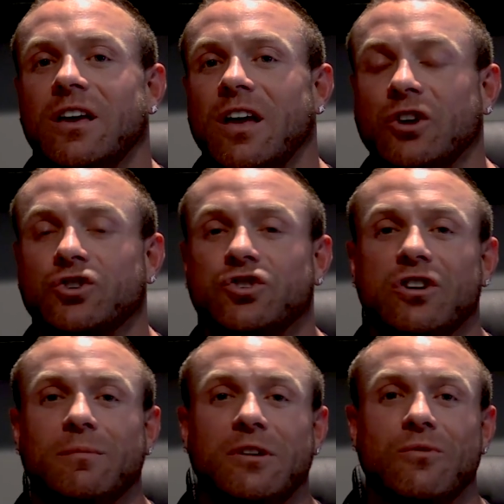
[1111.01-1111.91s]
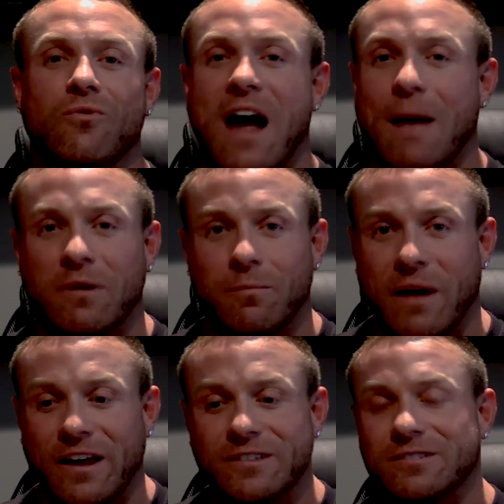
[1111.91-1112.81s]
extremely rapid
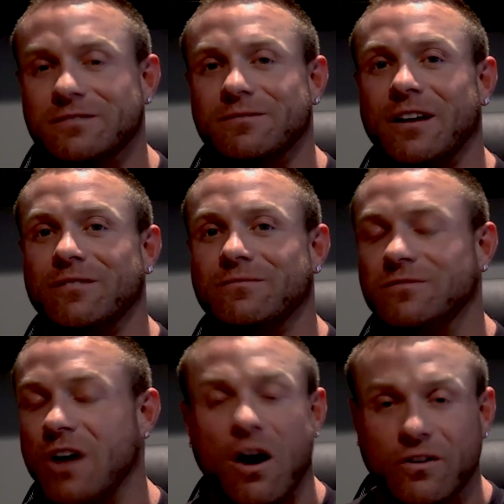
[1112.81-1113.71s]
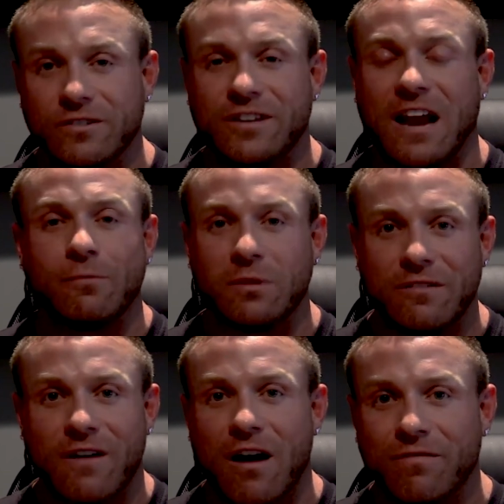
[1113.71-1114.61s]
pace that doctors can't even
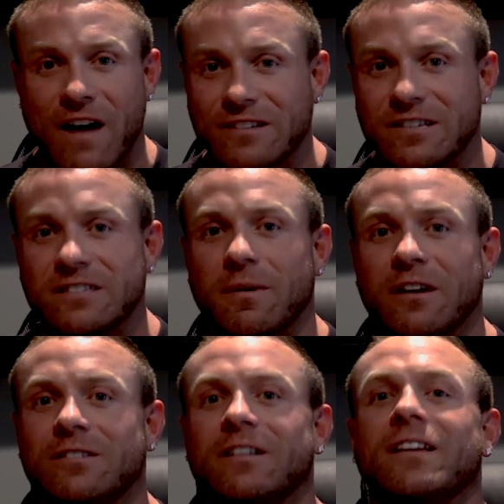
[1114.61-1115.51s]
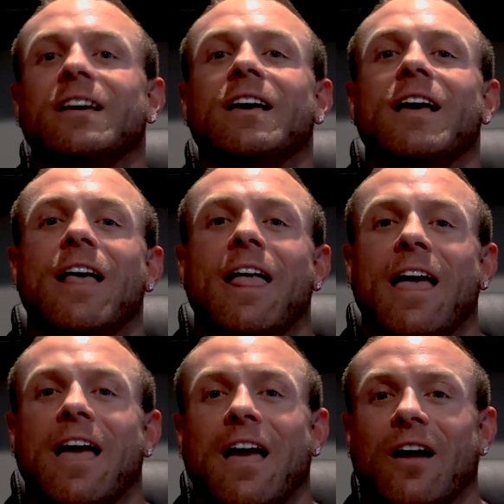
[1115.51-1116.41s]
believe how fast it's been.
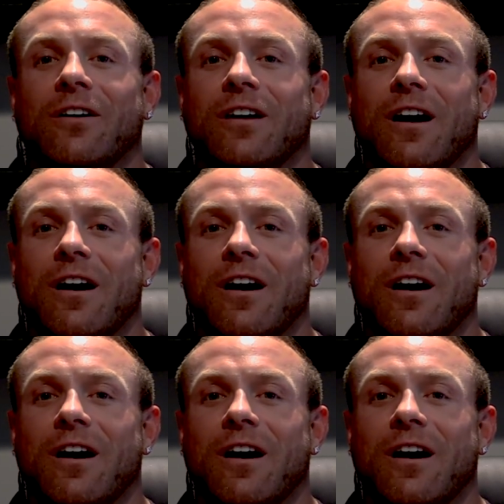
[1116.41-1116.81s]
And